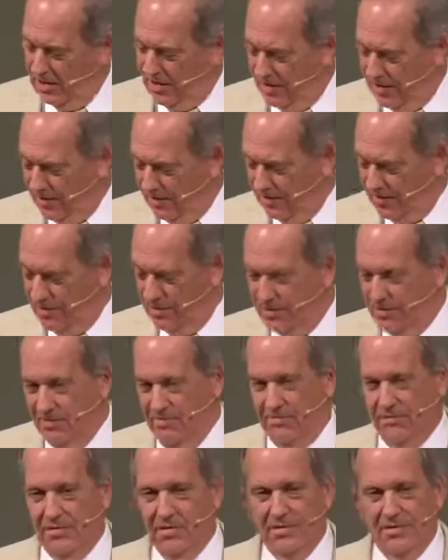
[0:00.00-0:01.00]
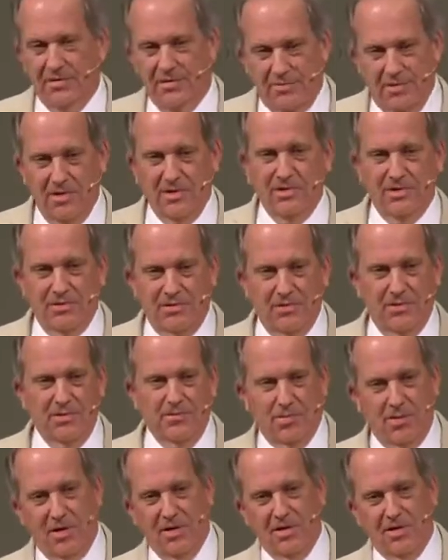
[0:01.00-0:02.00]
there, but the reason we
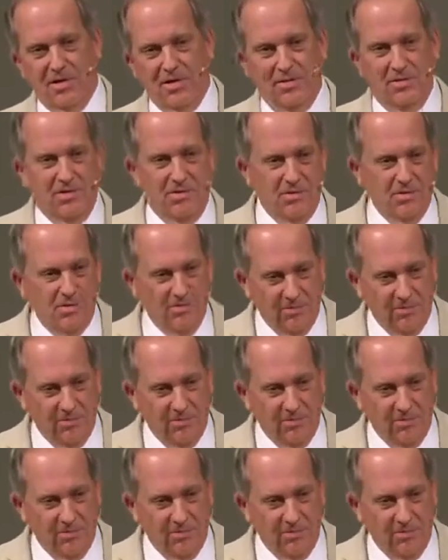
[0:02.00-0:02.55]
park in the wrong,